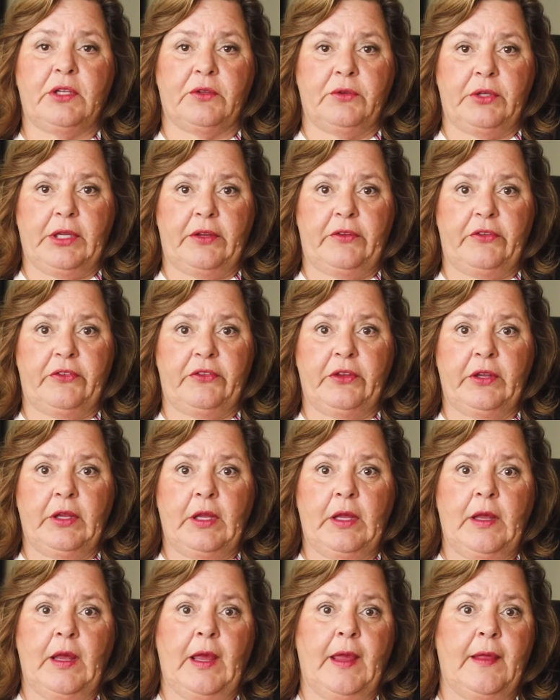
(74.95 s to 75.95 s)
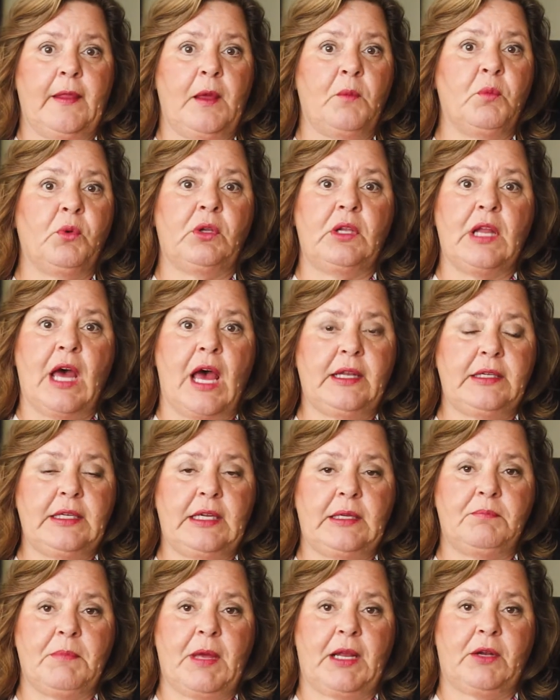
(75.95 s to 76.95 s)
illness, and they will not
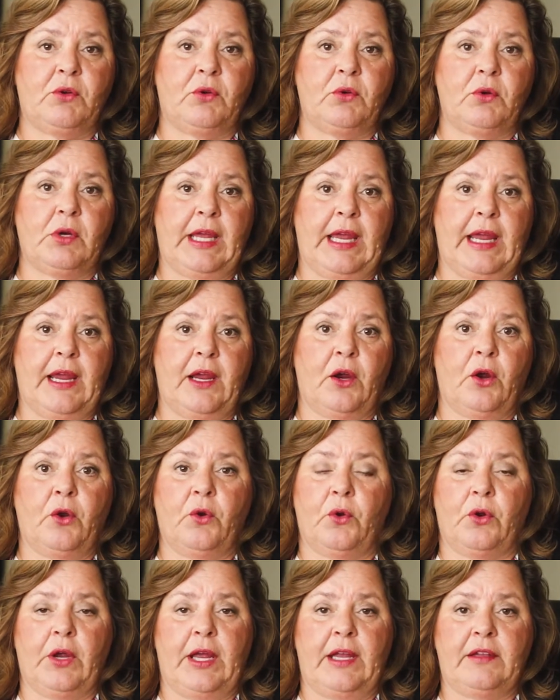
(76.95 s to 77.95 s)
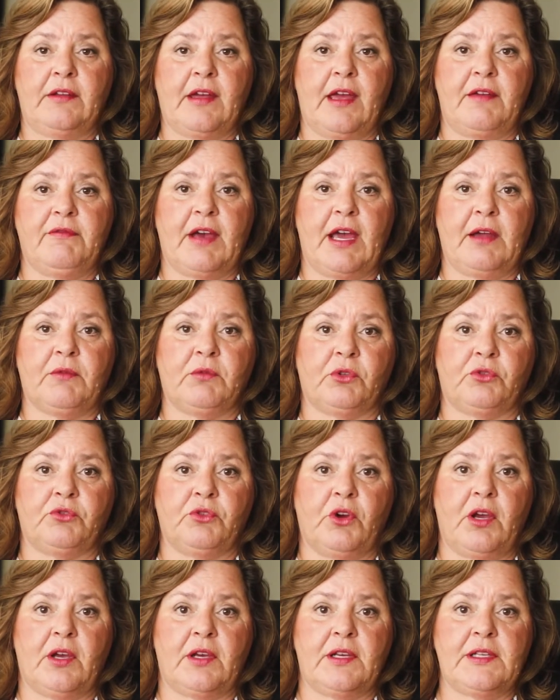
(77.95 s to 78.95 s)
need medical care or antiviral
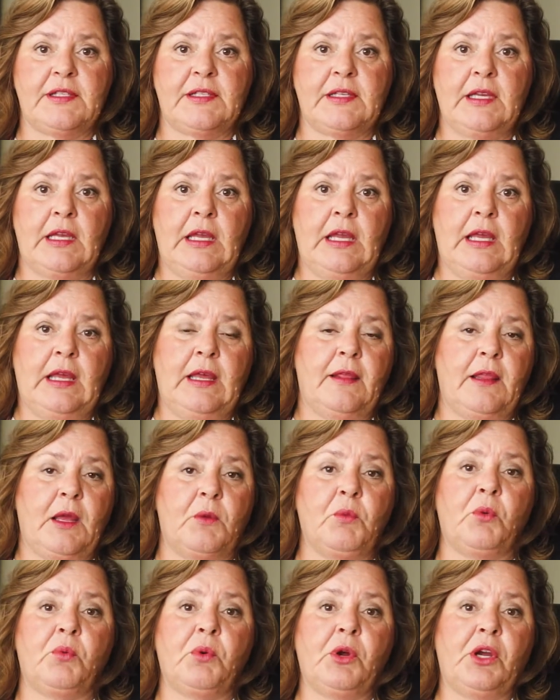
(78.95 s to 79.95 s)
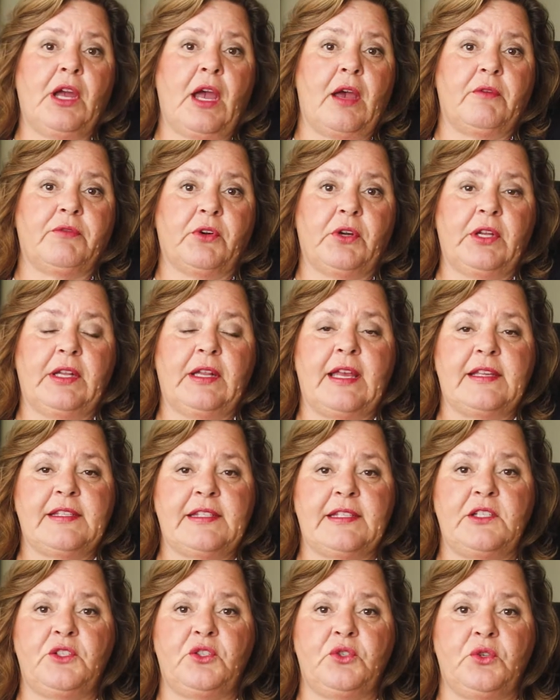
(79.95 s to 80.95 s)
drugs. They will recover in less
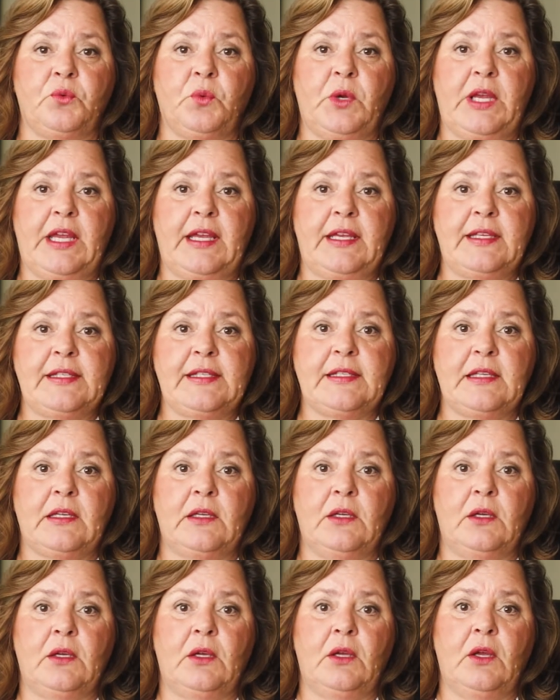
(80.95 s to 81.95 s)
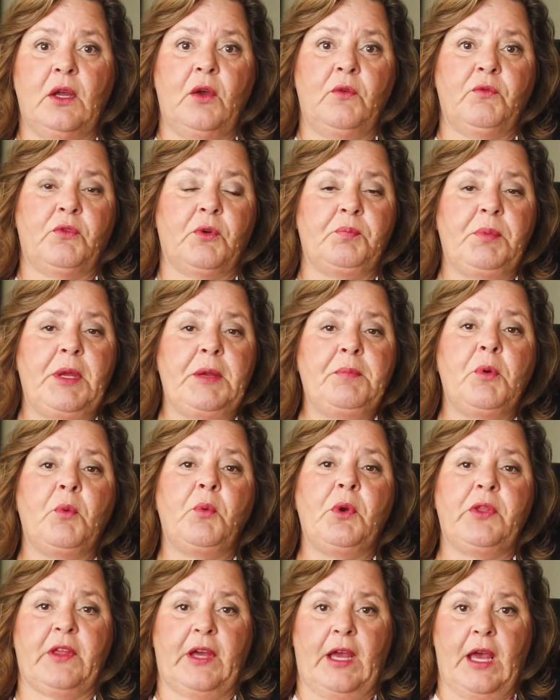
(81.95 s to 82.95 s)
than 2 weeks. For people
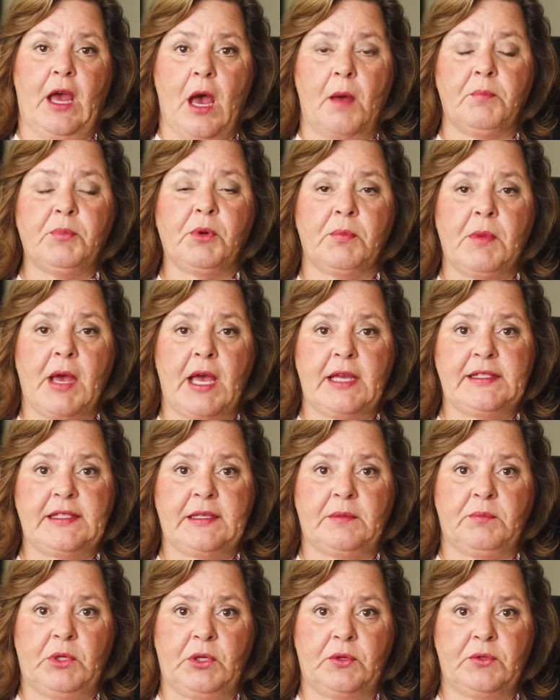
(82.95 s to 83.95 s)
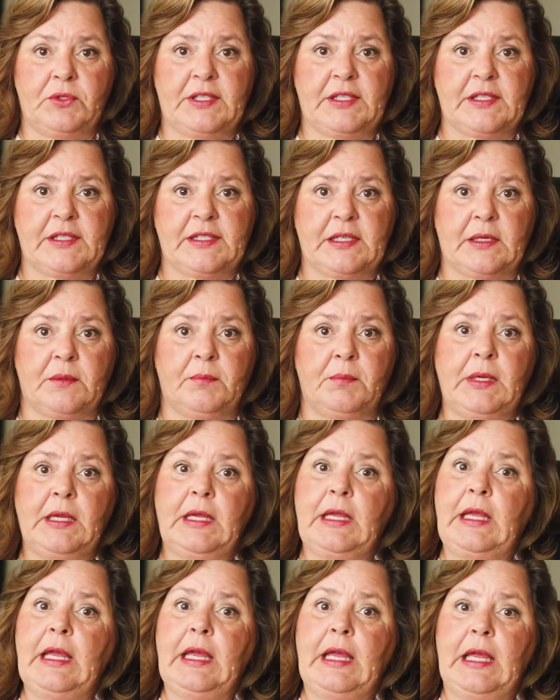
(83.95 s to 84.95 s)
with a compromised immune system,
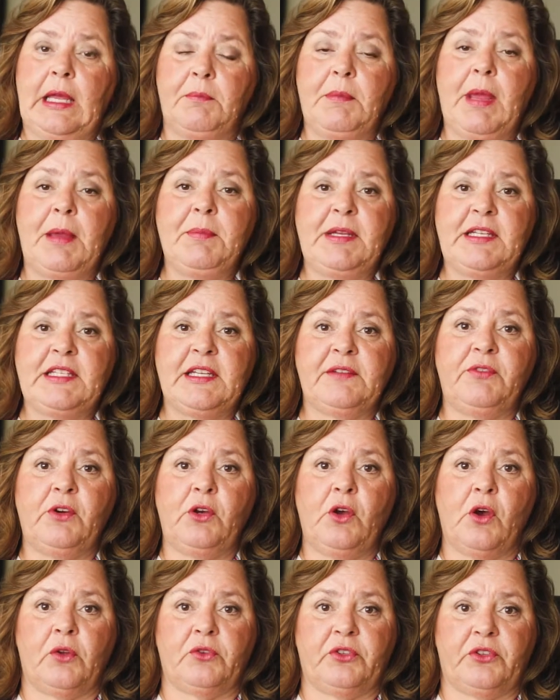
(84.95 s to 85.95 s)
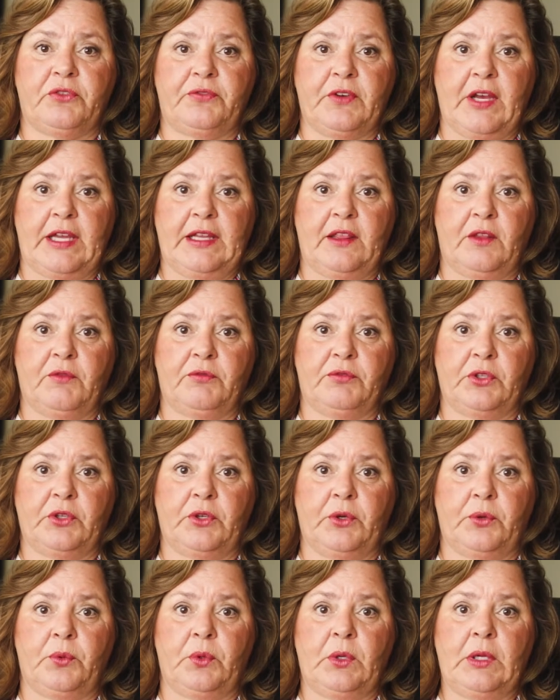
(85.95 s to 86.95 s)
it may be difficult to fight the
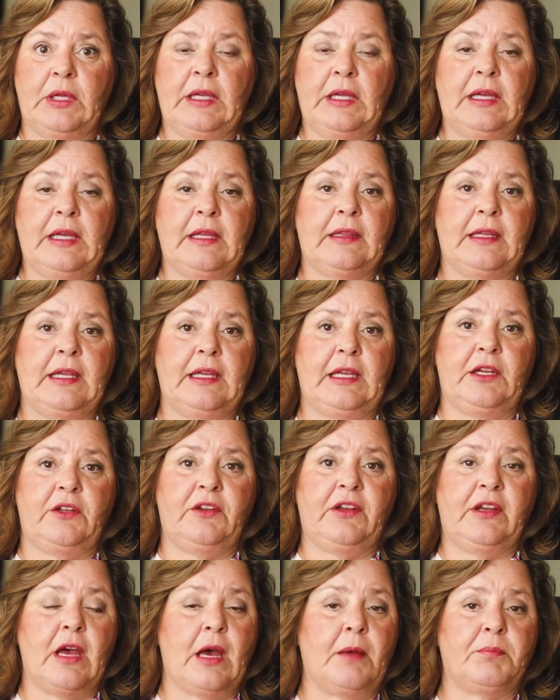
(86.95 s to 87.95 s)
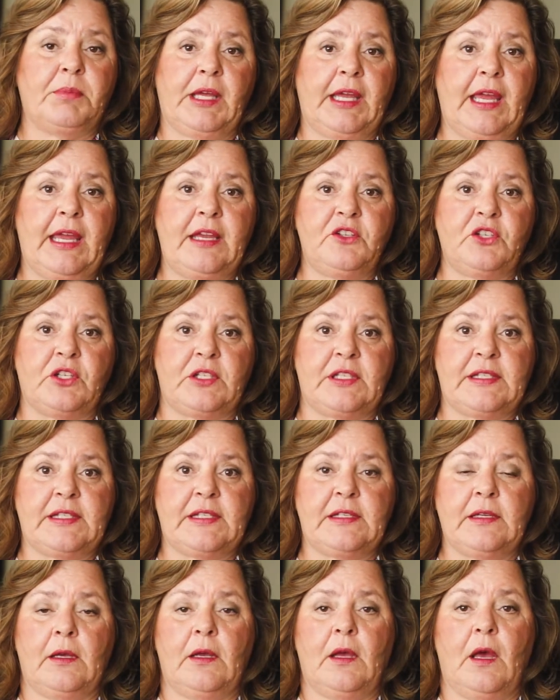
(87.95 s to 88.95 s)
flu, leading to
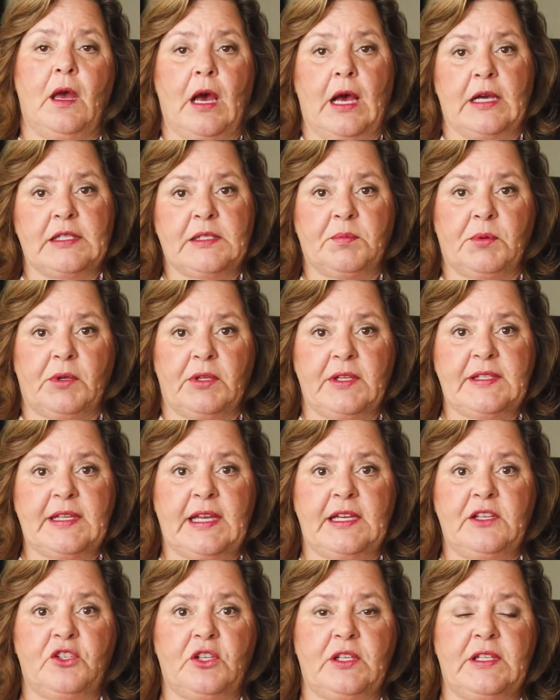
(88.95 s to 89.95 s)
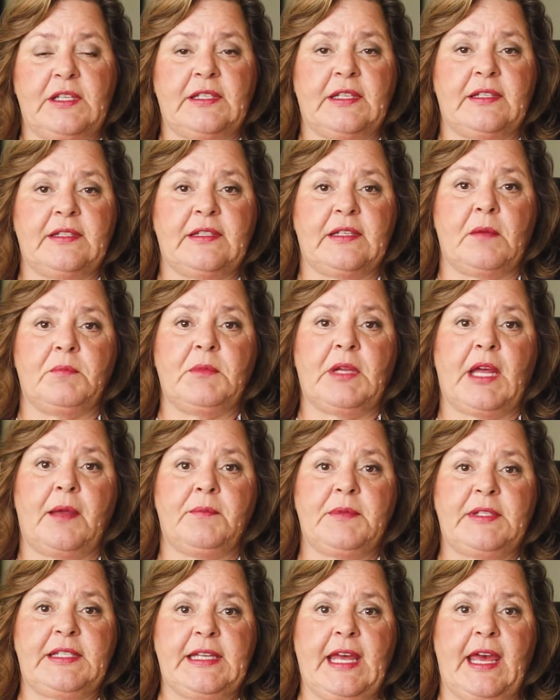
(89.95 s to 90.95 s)
complications, hospitalizations, and
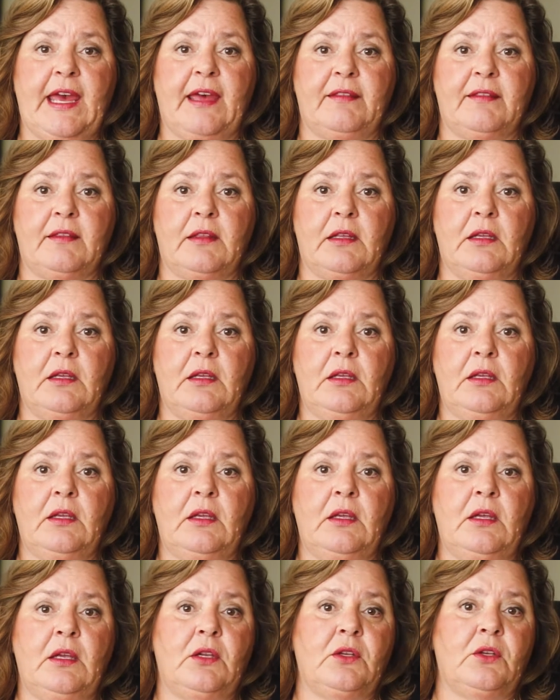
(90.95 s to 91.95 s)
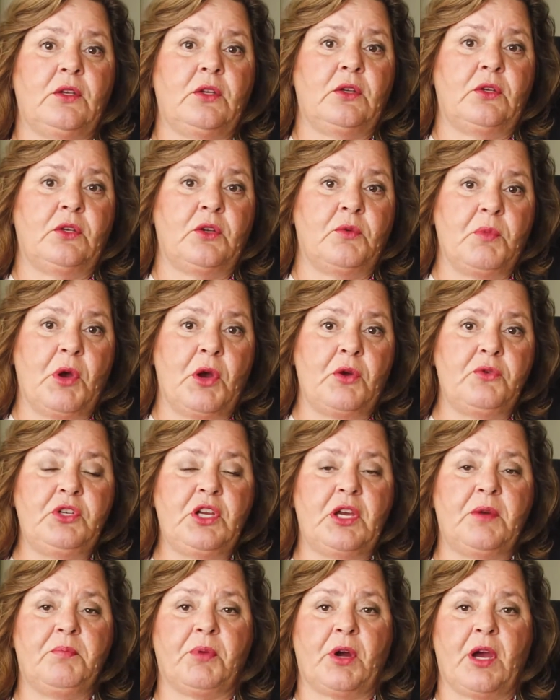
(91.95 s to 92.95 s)
sometimes death.
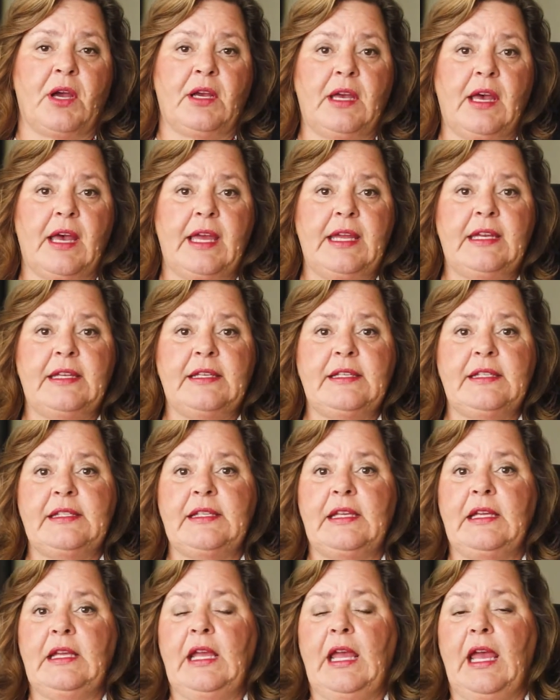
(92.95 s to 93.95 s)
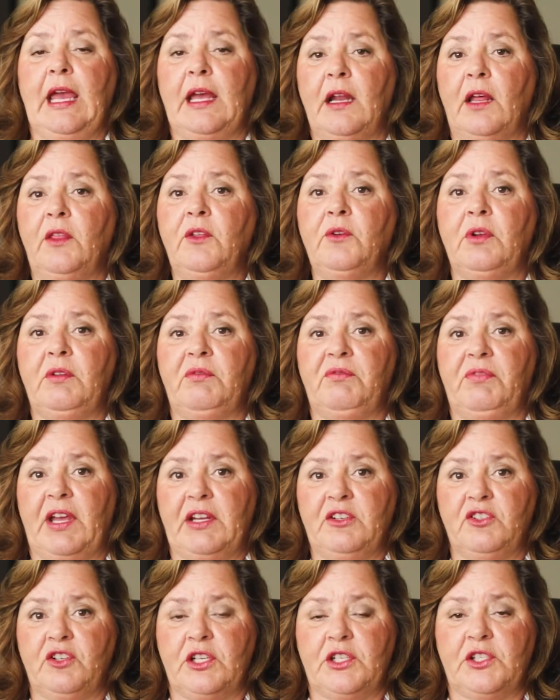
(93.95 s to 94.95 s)
Pneumonia, bronchitis, and other
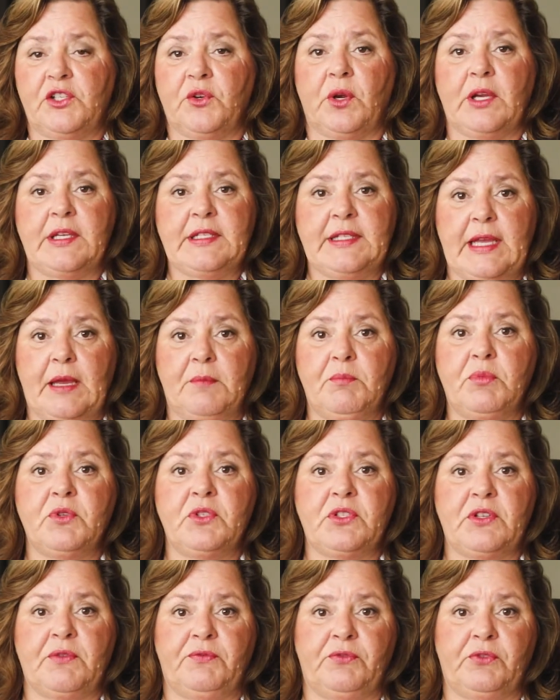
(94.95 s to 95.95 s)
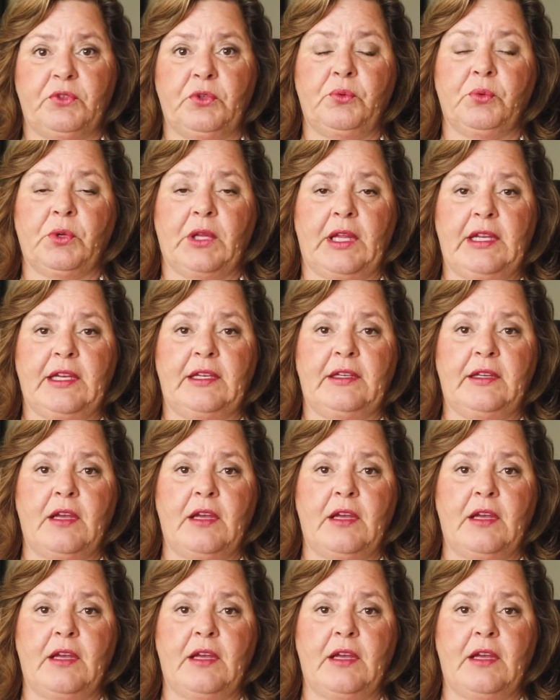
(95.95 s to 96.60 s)
infections are examples of flu-related